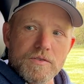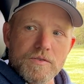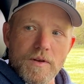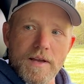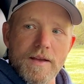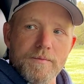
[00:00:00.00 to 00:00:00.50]

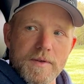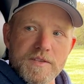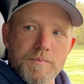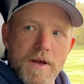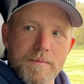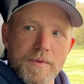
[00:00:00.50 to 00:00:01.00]
So I have my
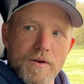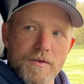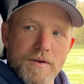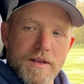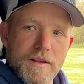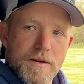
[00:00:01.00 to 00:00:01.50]
spot mirror
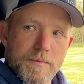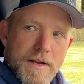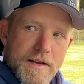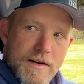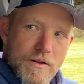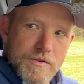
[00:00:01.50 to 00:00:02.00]
down there, but
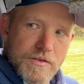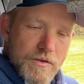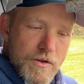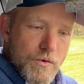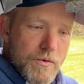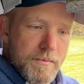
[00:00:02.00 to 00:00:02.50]
I can also
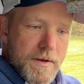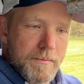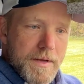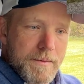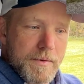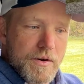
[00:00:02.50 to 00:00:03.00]
lower my
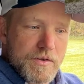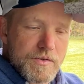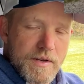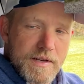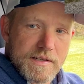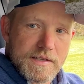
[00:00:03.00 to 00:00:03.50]
big mirror
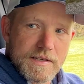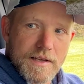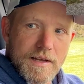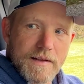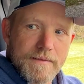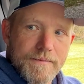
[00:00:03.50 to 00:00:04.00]
so I can see that.